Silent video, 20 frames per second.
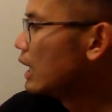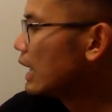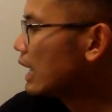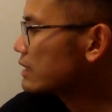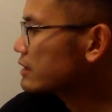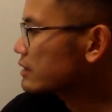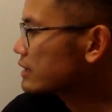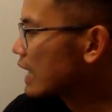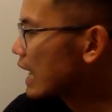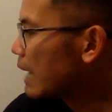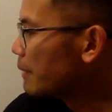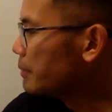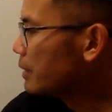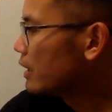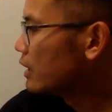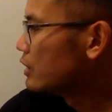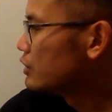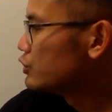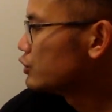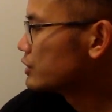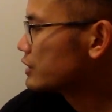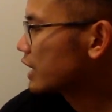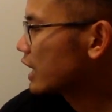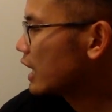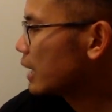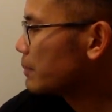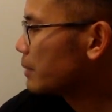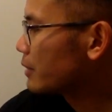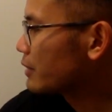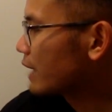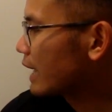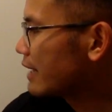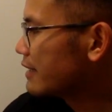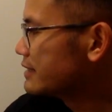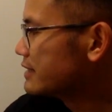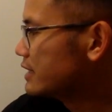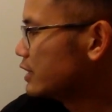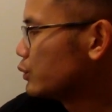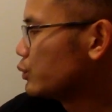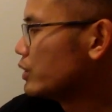On the top, just care about the
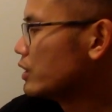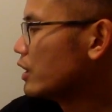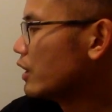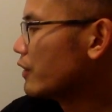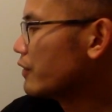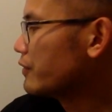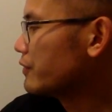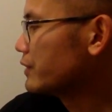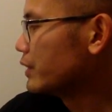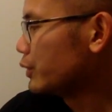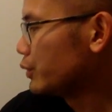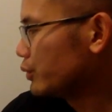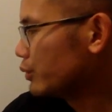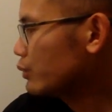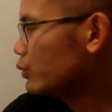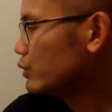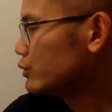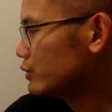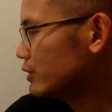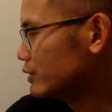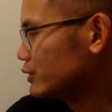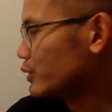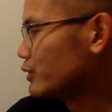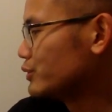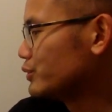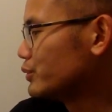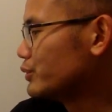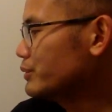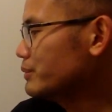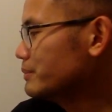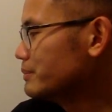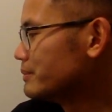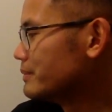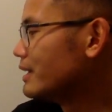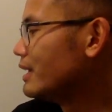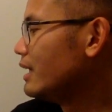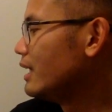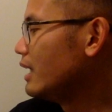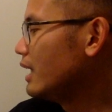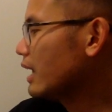highest degree of the u, which is just u.
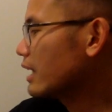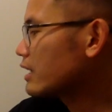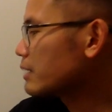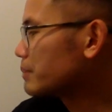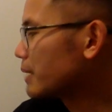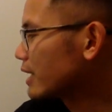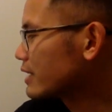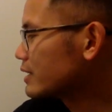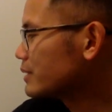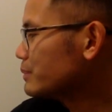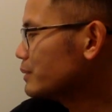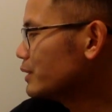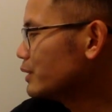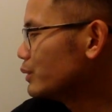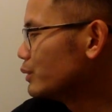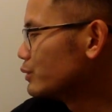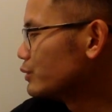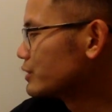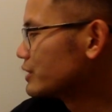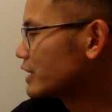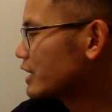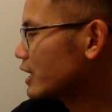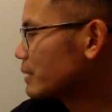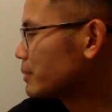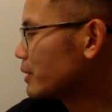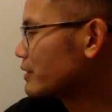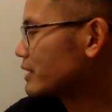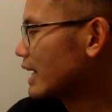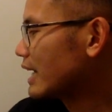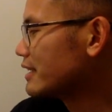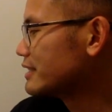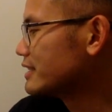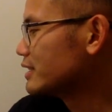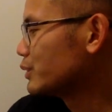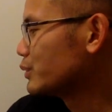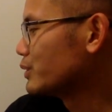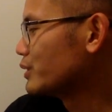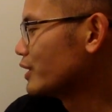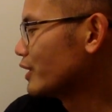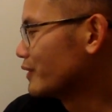On the bottom, you just care about the highest
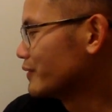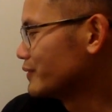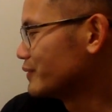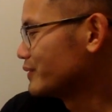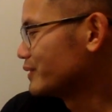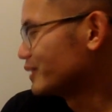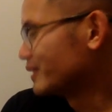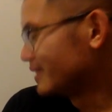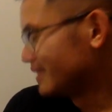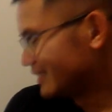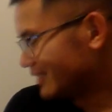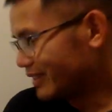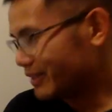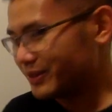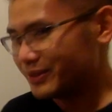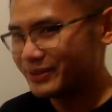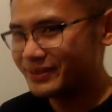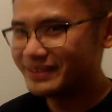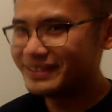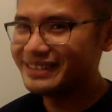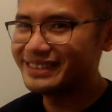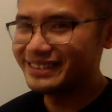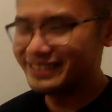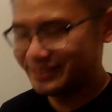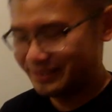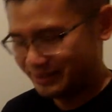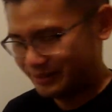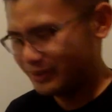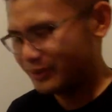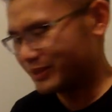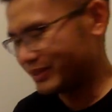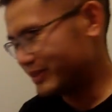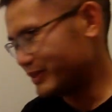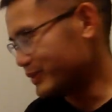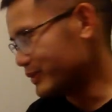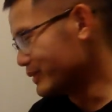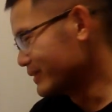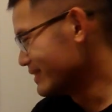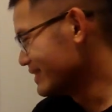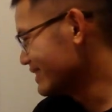degree of the u, just
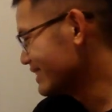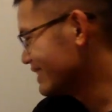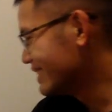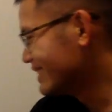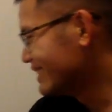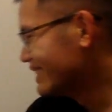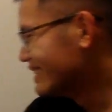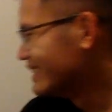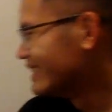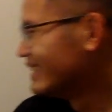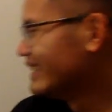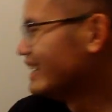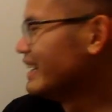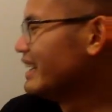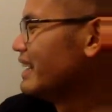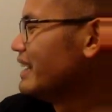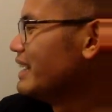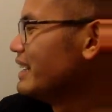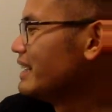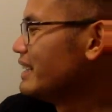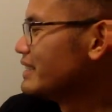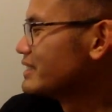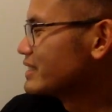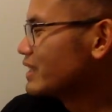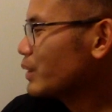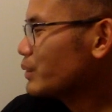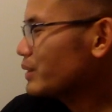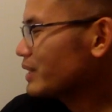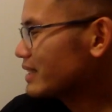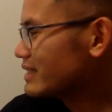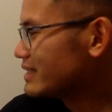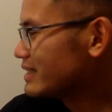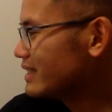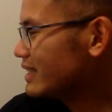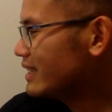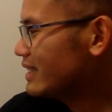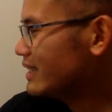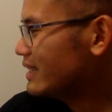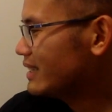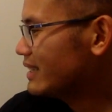u. So you can see,